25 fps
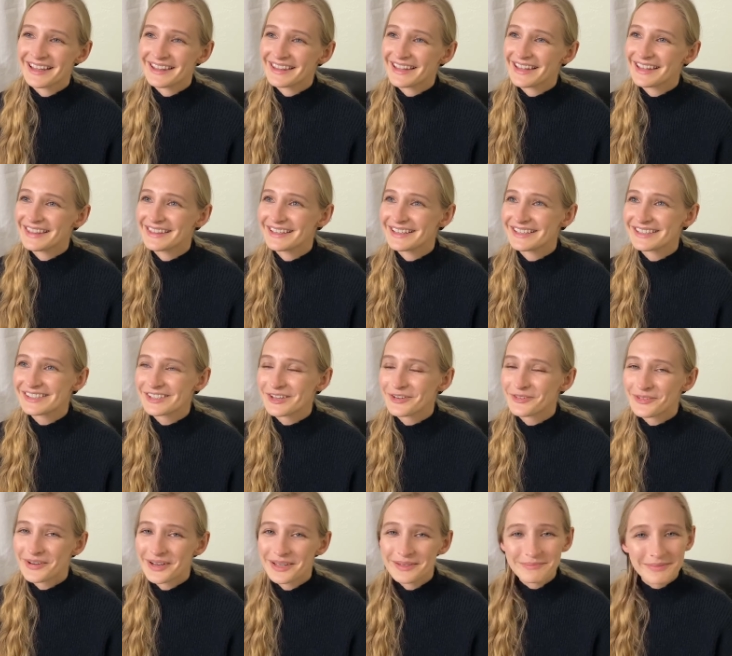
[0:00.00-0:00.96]
than this
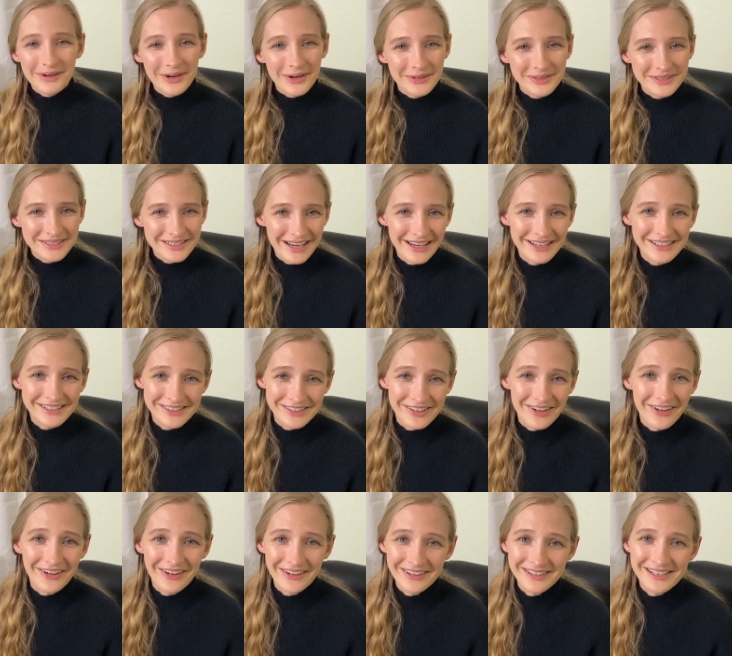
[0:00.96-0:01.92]
one post I
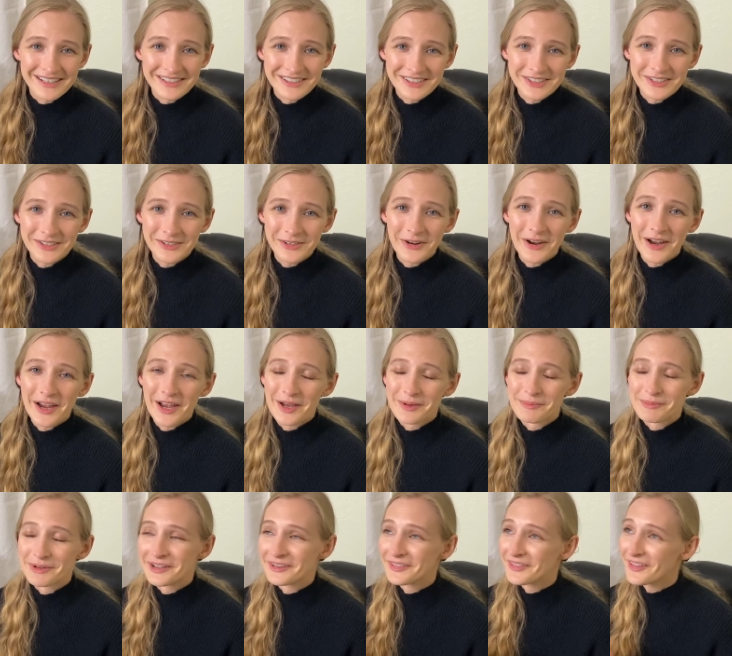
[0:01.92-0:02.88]
saw on
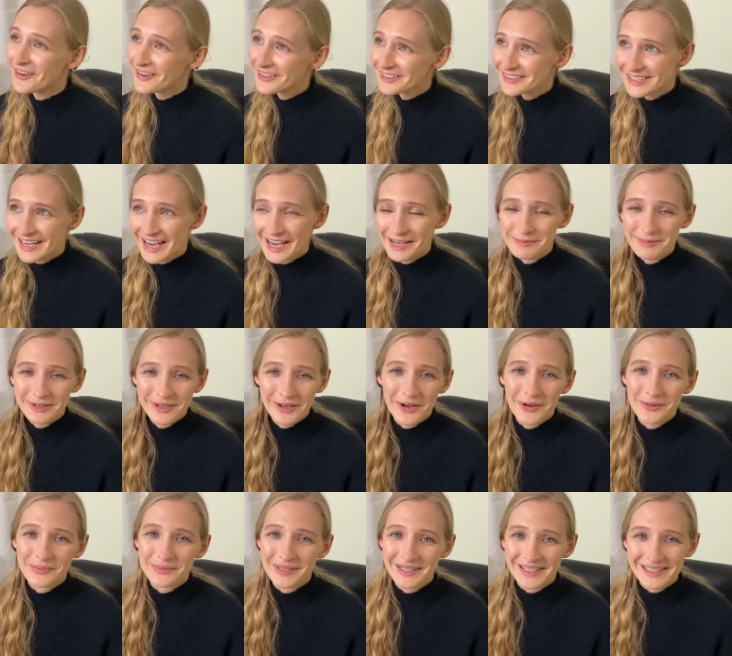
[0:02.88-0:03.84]
Instagram a long time
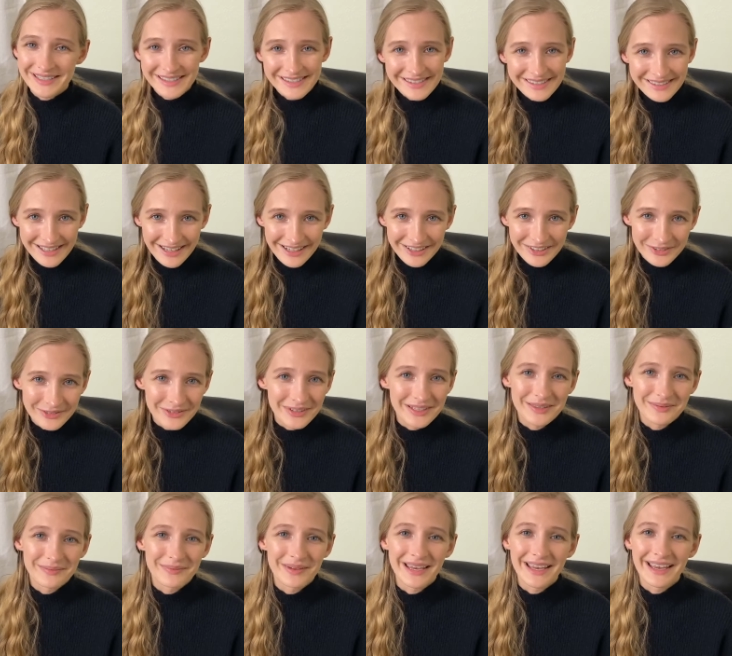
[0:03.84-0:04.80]
ago, but it stuck
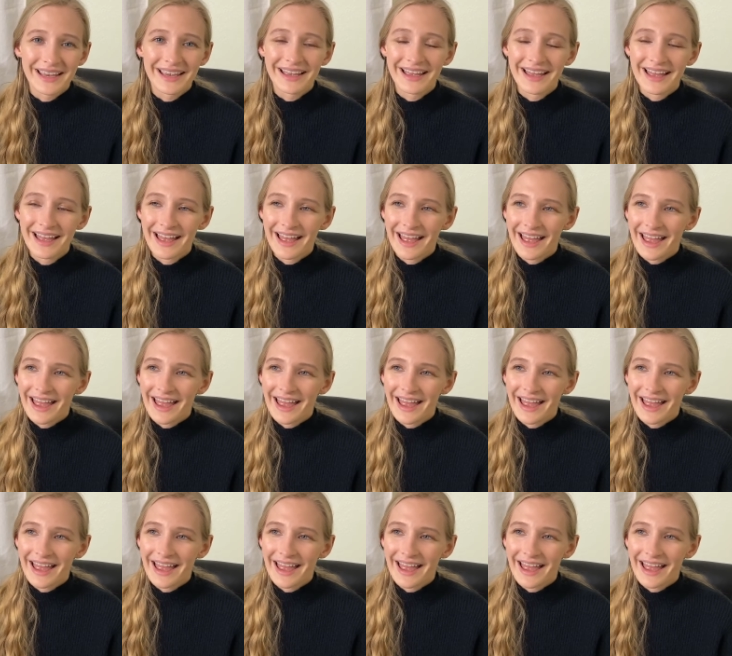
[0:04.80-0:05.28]
with me.